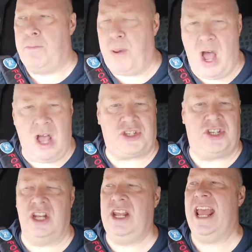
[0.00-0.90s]
the
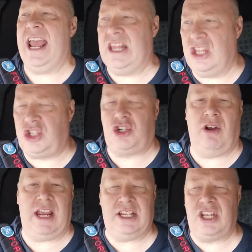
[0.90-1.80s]
person in the
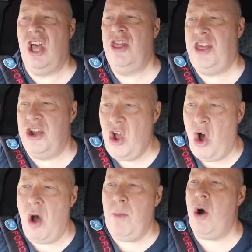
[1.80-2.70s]
street? The
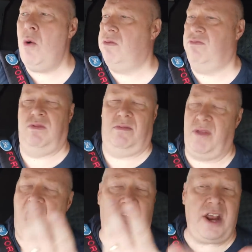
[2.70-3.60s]
normal,
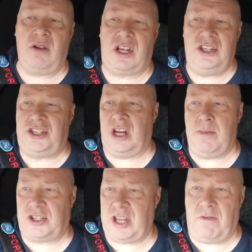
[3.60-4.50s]
I don't
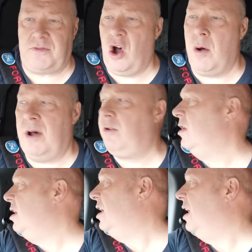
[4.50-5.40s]
consider myself
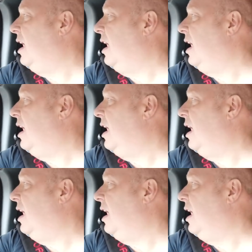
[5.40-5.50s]
normal,